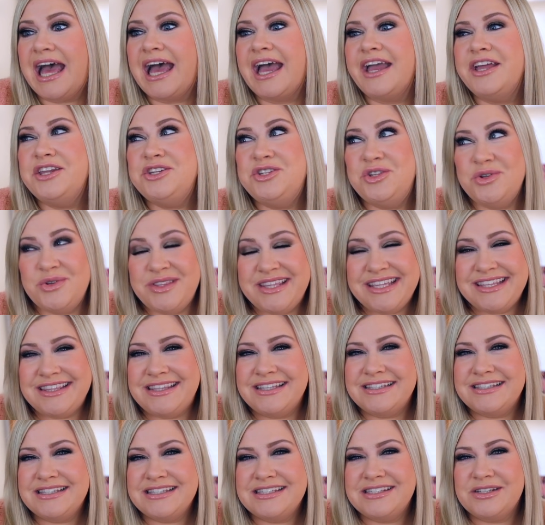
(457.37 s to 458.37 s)
I do think
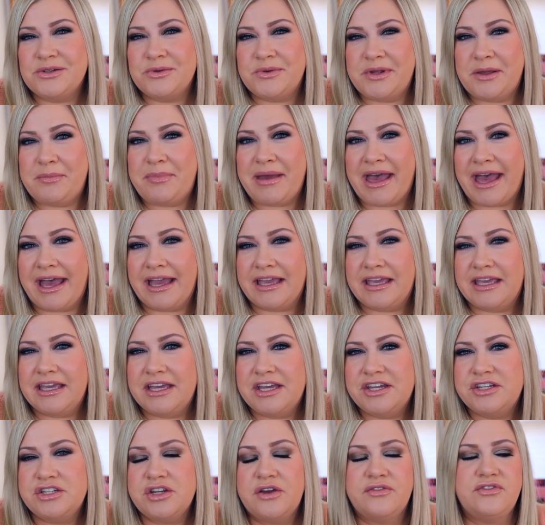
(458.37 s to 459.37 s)
this is a
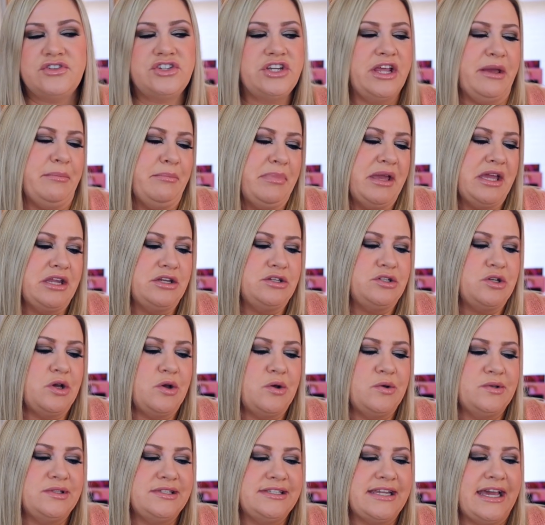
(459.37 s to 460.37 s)
repackage of Champagne
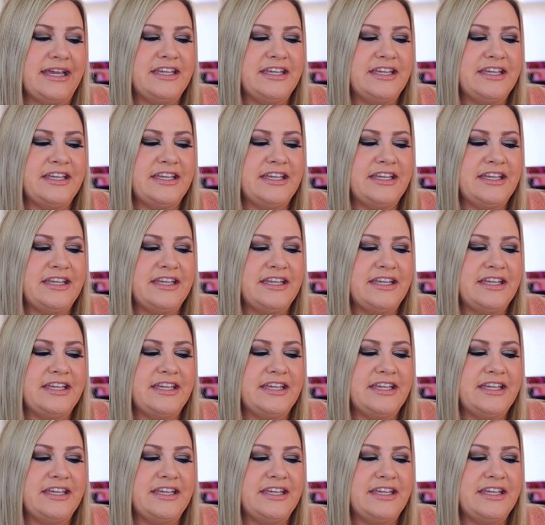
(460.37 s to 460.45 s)
Toast.